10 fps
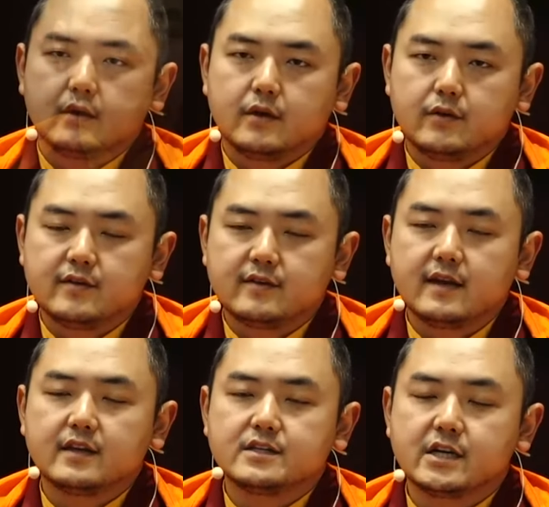You say
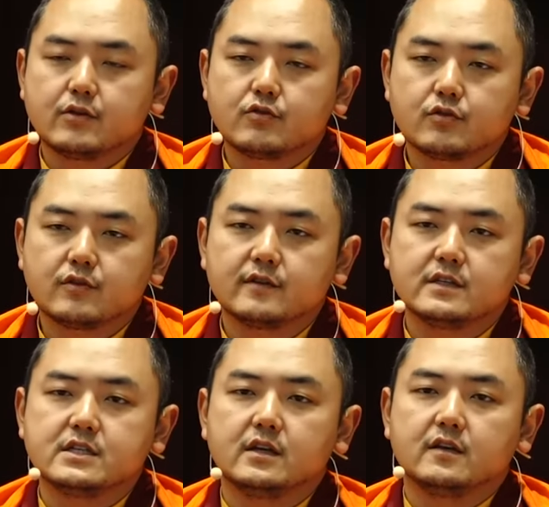that
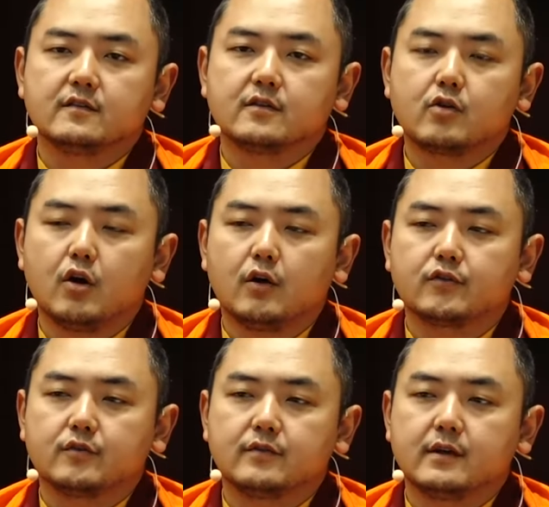generosity is the cause
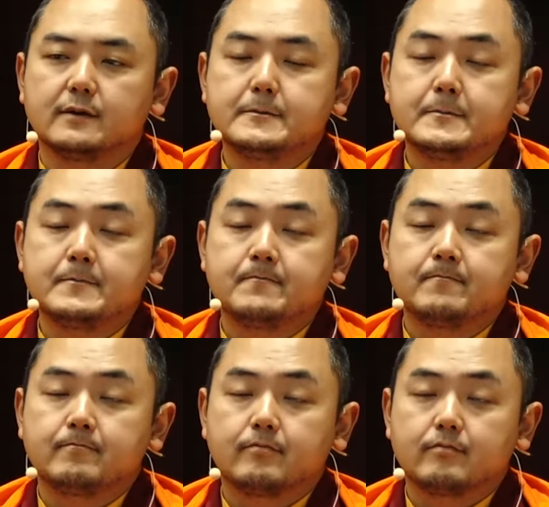of the,
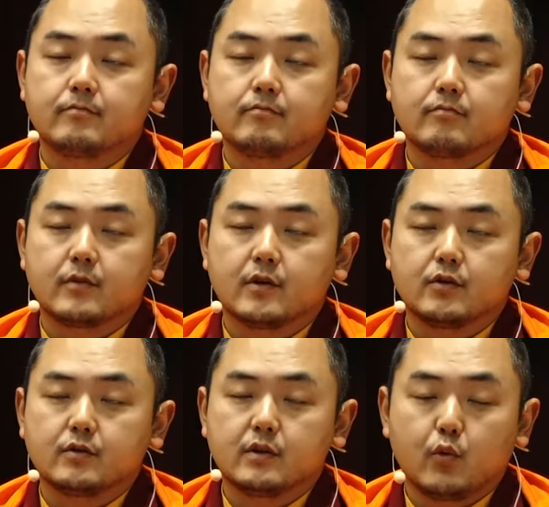you
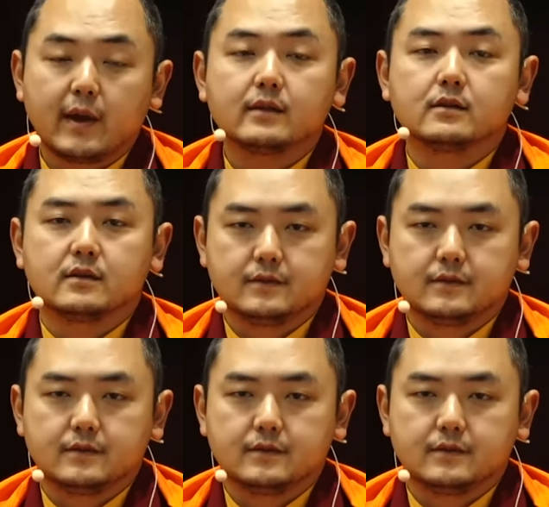know, the wealth.